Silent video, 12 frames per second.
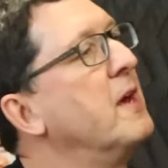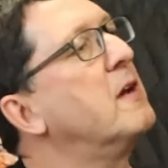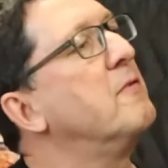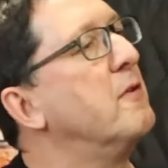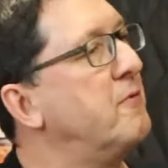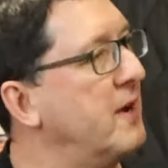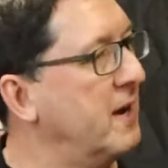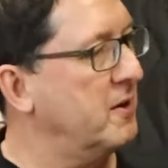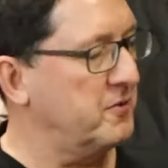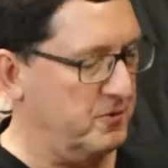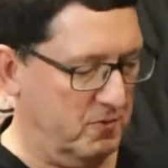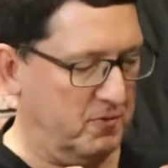of the
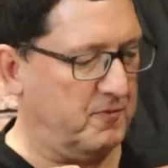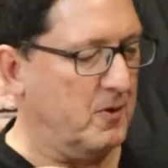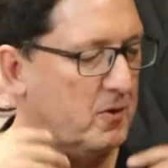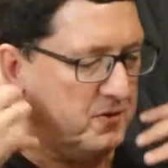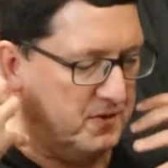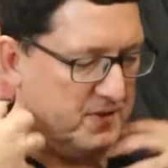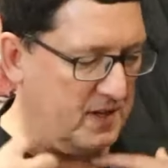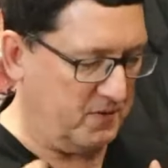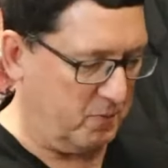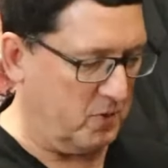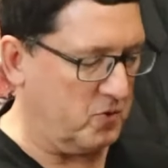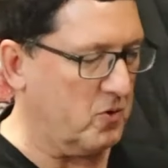vagus nerves, folks, is that's
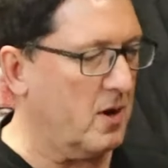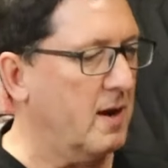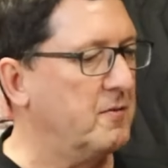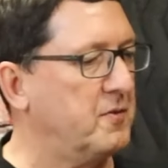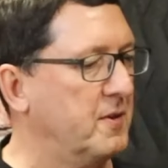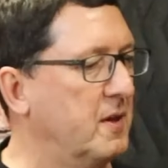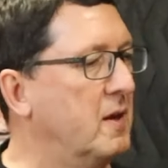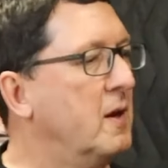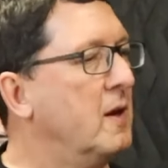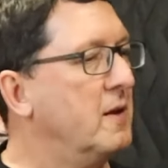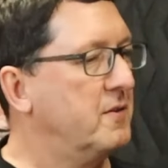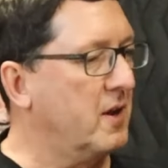what drives the
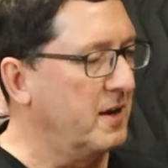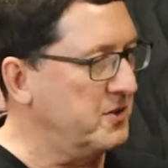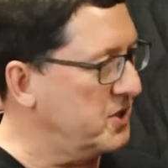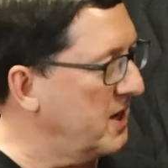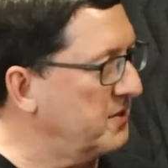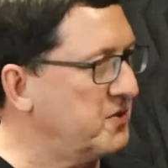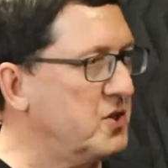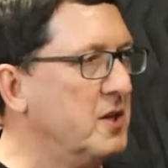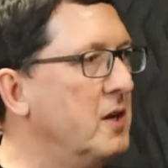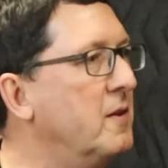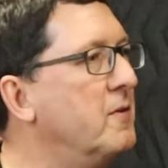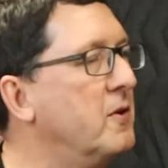
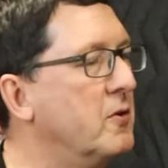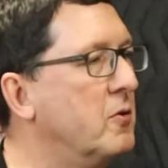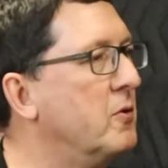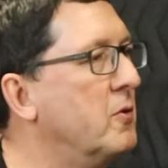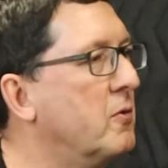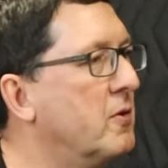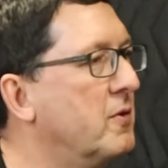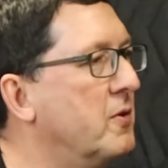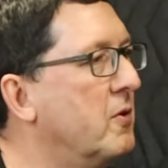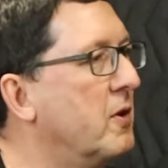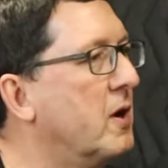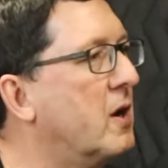digestion and your your,
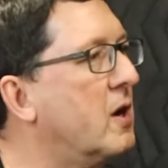your, your